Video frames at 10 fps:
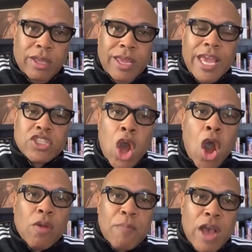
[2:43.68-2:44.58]
It's
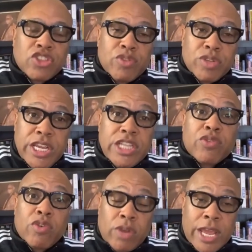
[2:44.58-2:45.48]
all about
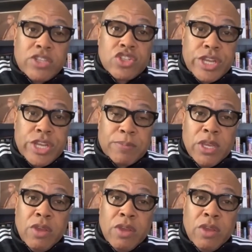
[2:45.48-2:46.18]
strategic relationships